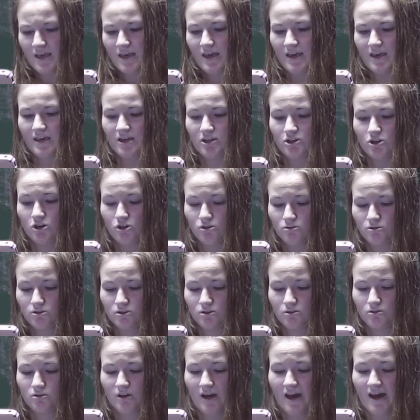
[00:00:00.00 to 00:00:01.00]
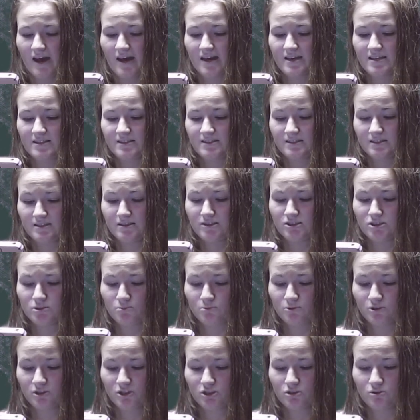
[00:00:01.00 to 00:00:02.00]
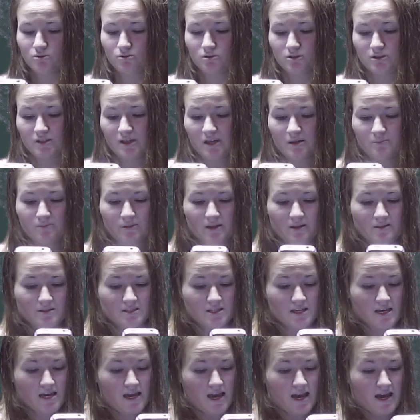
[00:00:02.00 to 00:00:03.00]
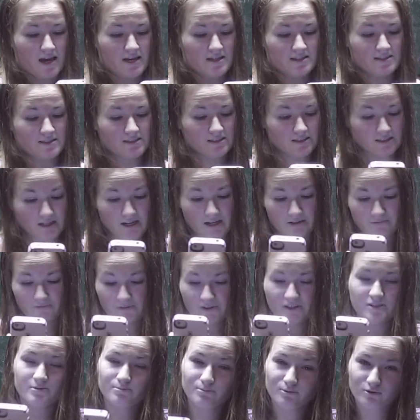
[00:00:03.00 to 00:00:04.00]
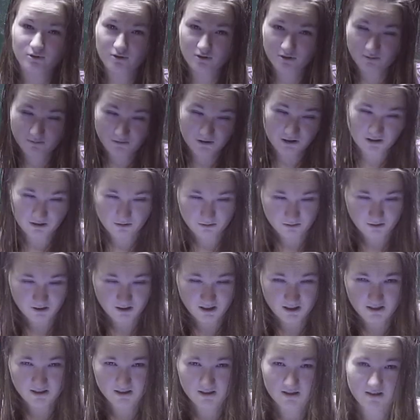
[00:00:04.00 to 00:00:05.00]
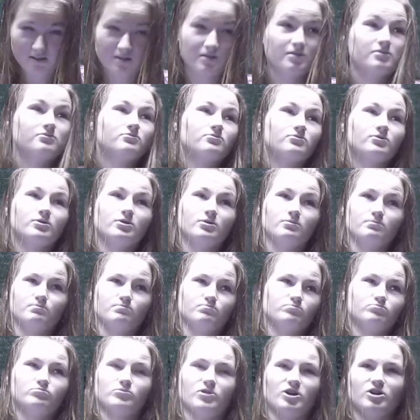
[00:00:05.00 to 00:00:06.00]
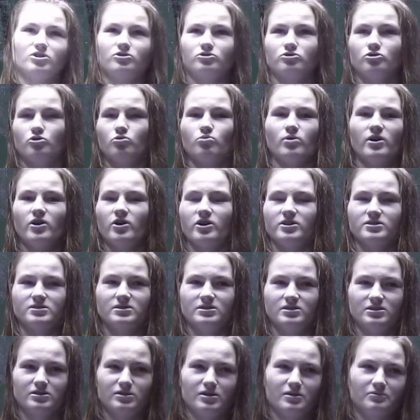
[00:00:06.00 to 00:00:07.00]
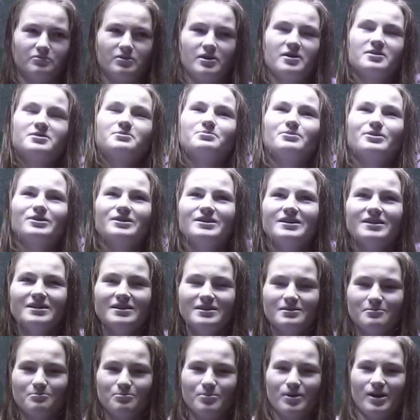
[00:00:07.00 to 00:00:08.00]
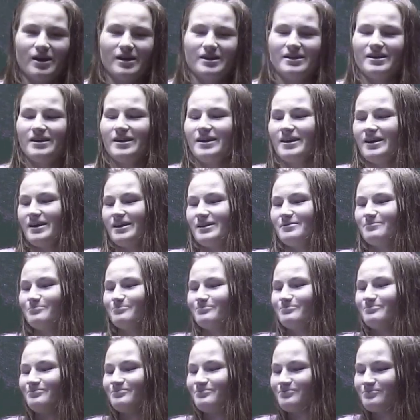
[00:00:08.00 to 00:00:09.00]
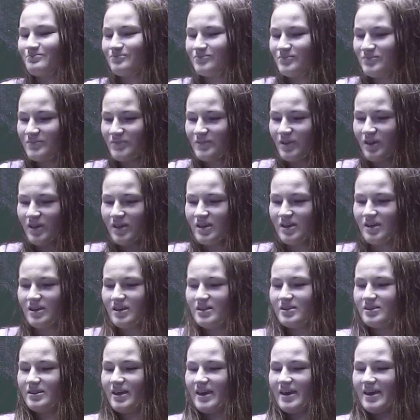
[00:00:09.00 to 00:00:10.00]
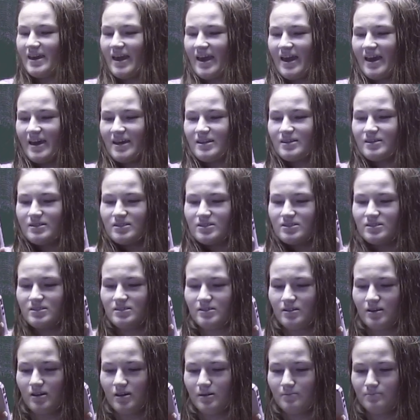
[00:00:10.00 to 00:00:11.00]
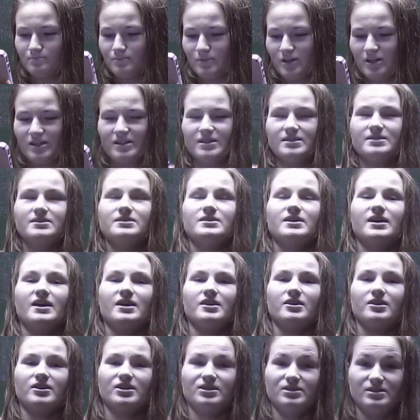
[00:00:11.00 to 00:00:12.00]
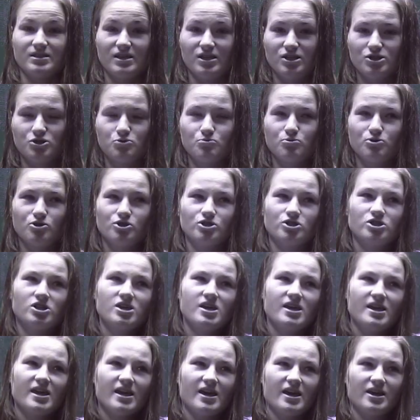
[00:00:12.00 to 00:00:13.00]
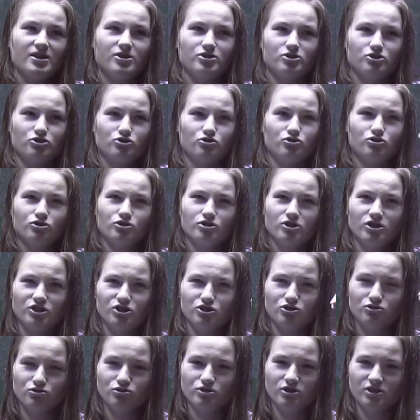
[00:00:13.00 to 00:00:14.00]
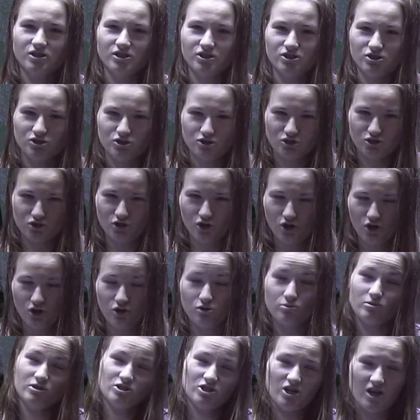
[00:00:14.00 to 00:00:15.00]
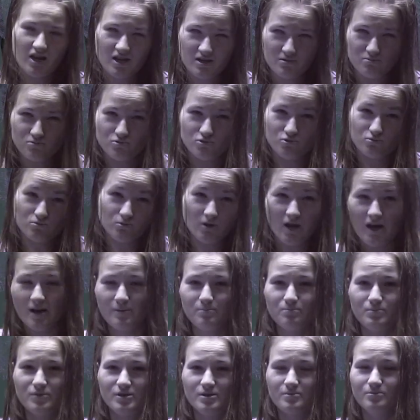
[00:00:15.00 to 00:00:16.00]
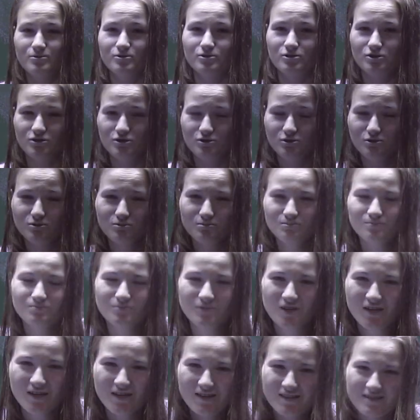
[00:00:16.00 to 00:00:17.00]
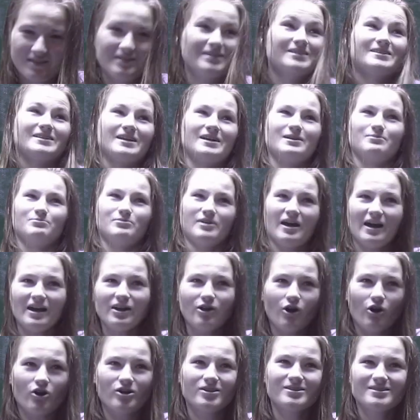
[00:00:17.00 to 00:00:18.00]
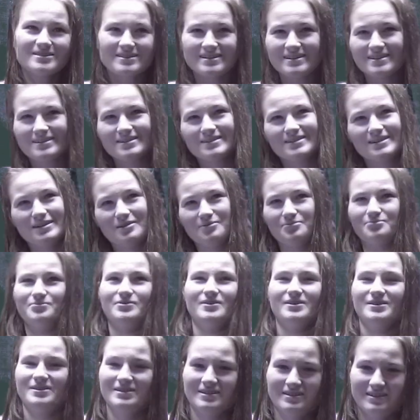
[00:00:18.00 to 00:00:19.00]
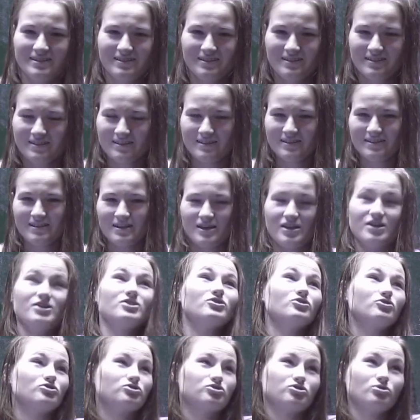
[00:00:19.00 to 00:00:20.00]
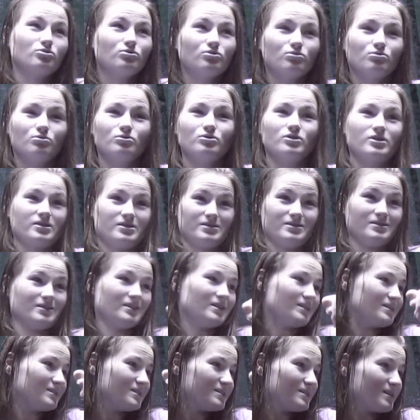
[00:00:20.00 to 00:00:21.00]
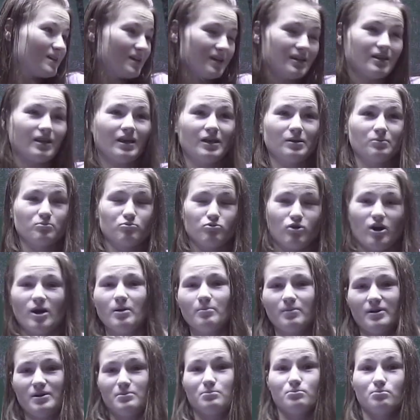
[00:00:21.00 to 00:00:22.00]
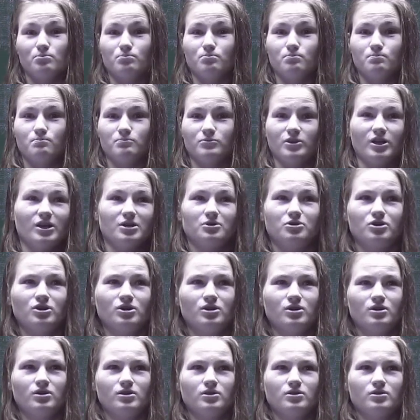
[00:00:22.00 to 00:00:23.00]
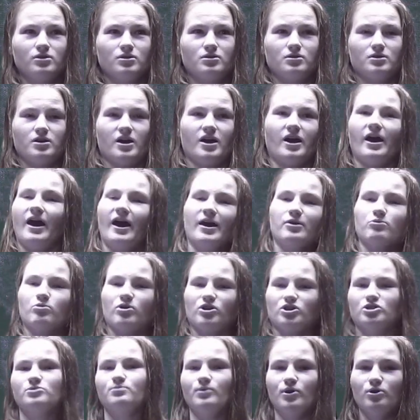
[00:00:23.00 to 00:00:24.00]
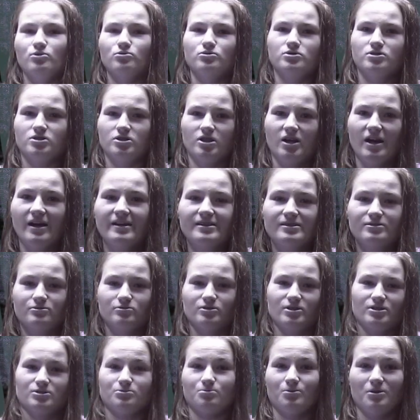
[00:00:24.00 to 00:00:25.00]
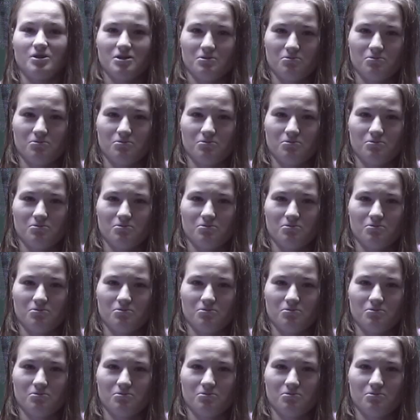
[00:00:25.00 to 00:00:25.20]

and also I seen this really cool time lapse I seen on Facebook the other night. I don't know where I seen it on Facebook, but they had this I guess they had like a textbook and this girl like drew like a skull, which I will not be able to do because I'm not artsy enough. It looked so cool. It brought my like. I watch Bones a lot, so that's why